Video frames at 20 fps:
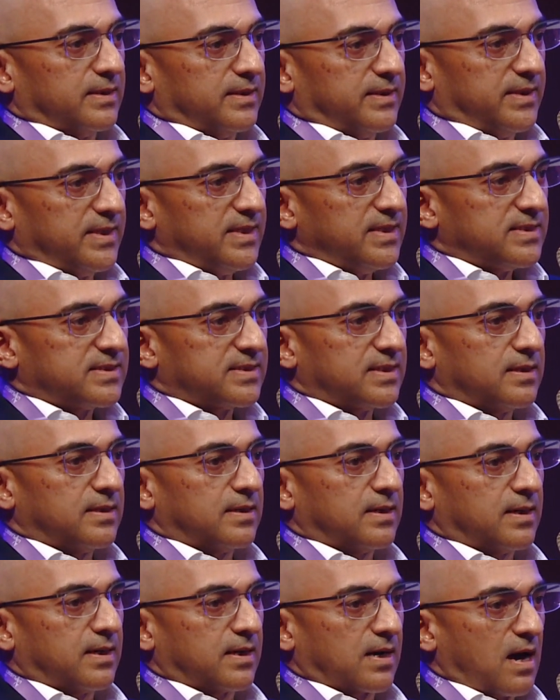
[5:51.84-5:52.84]
diesel
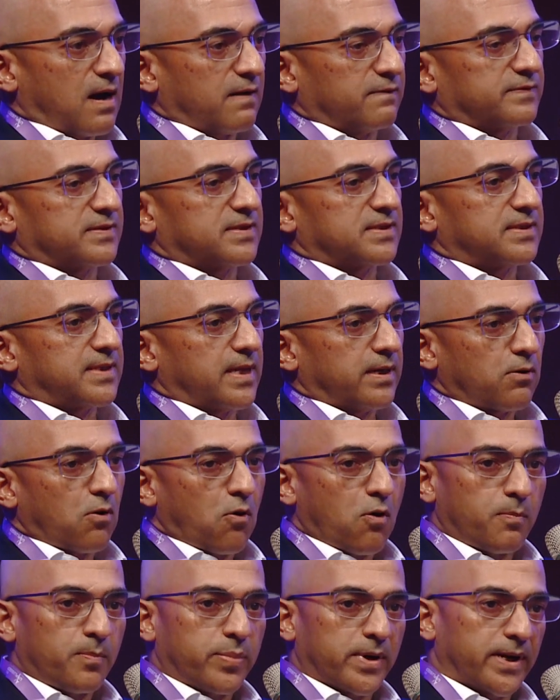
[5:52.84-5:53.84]
crafts that
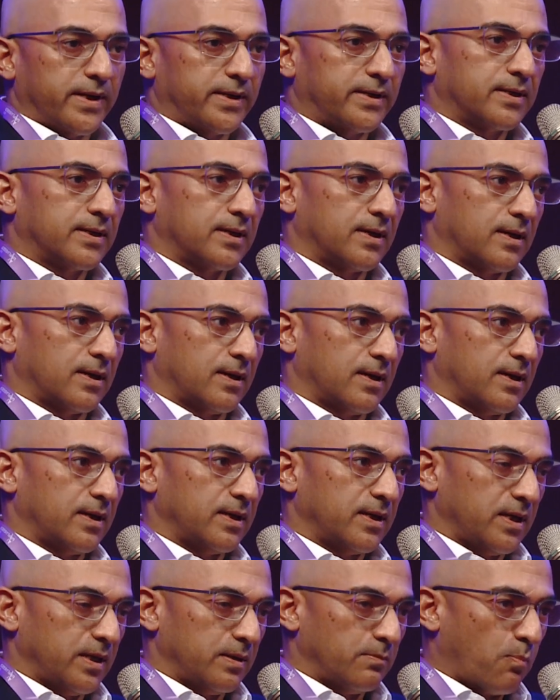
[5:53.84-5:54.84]
operate
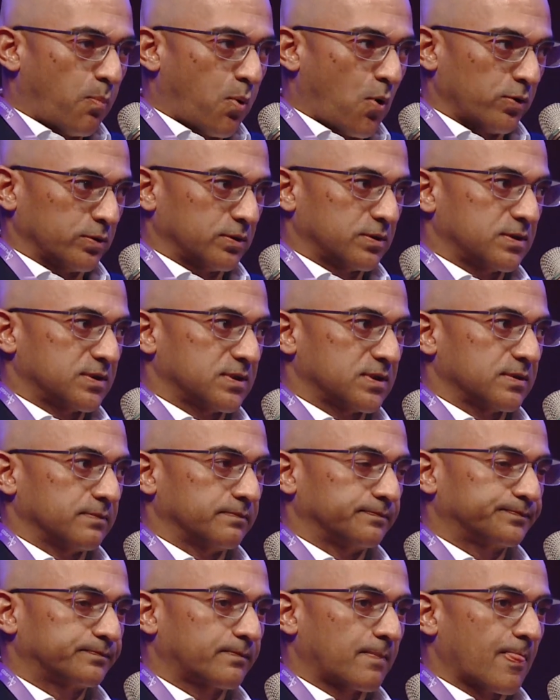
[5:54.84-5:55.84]
in ports.
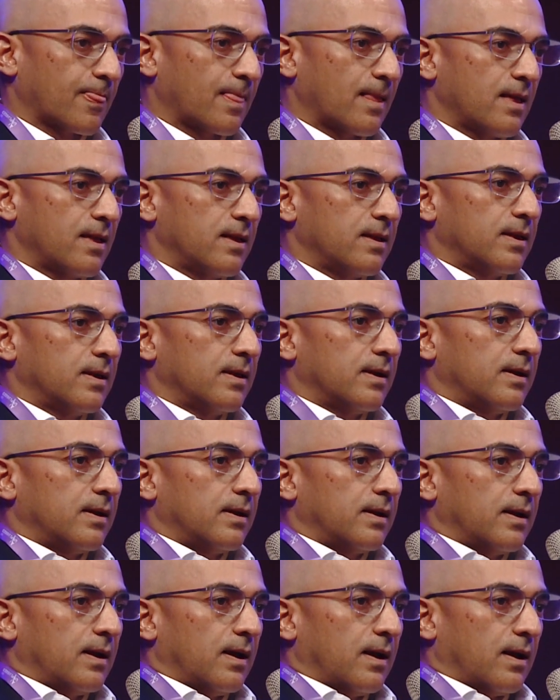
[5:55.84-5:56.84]

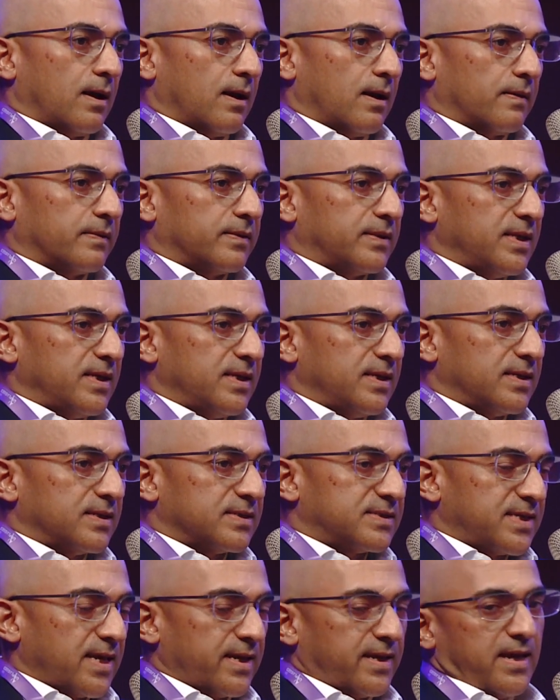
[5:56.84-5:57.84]
The
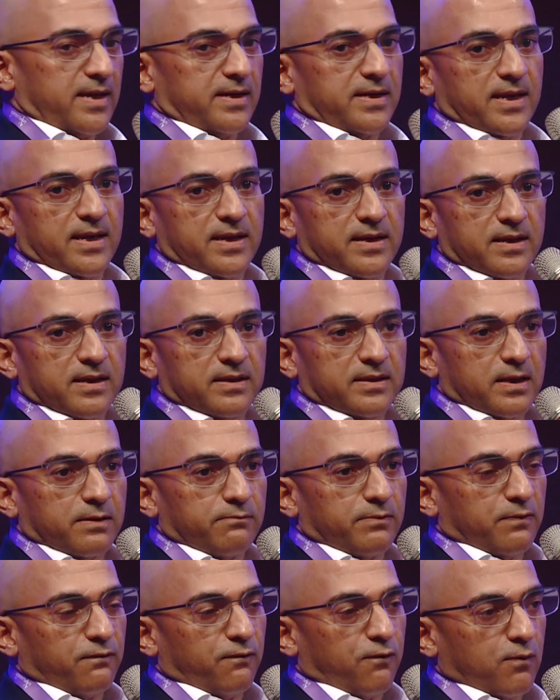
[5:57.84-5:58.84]
second area that
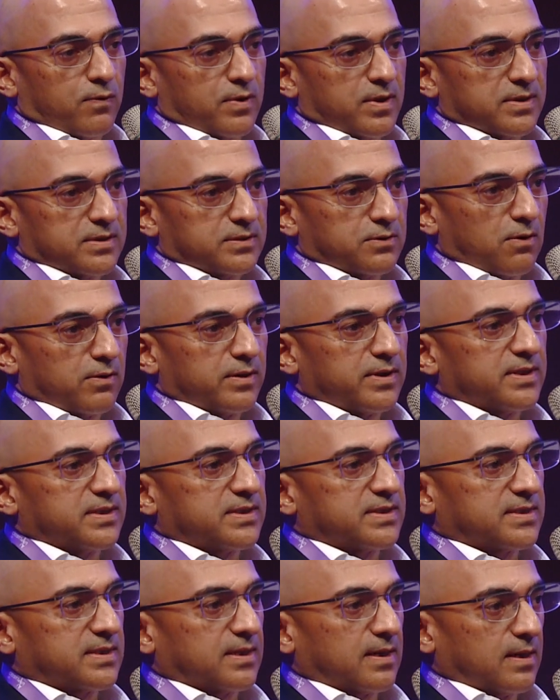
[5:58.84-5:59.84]
we focus on
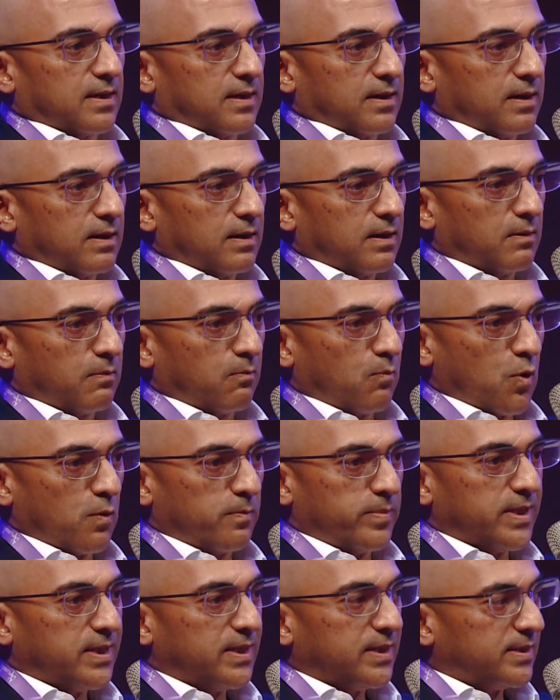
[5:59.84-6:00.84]
is
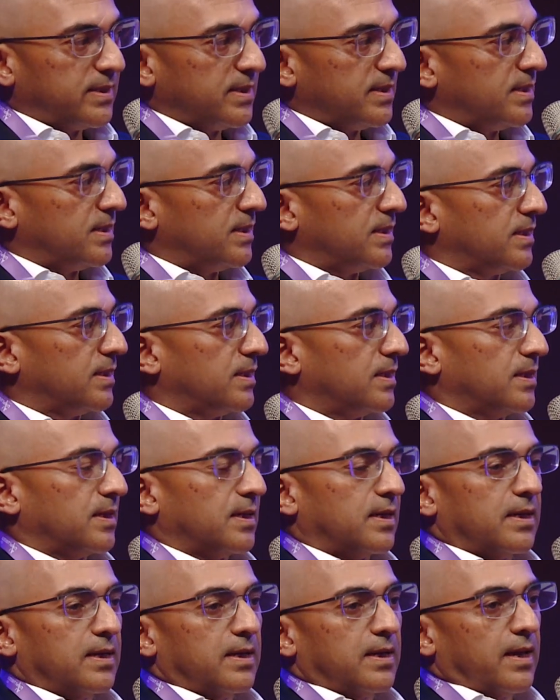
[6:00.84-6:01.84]
mobility.
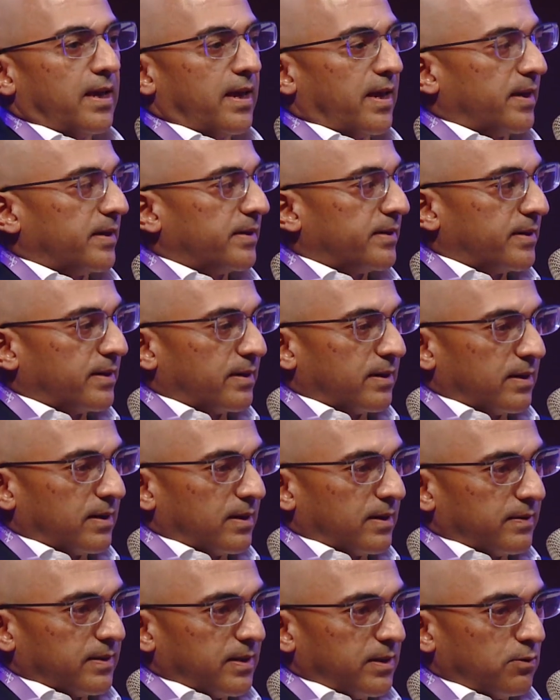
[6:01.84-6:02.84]
And,
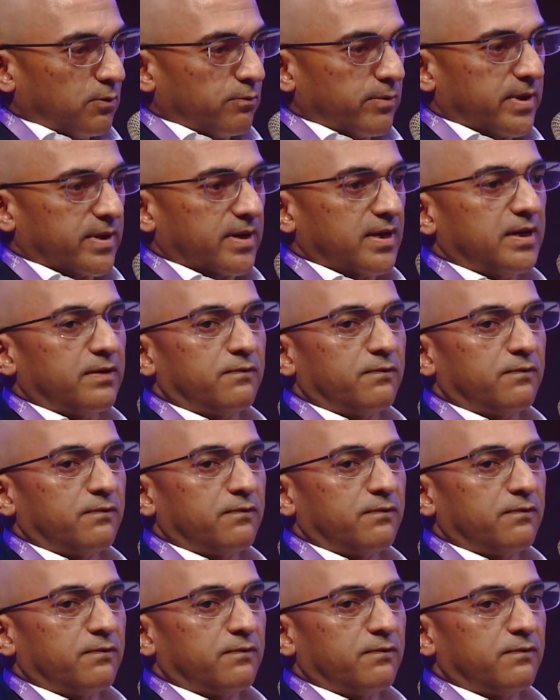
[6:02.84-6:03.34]
we are really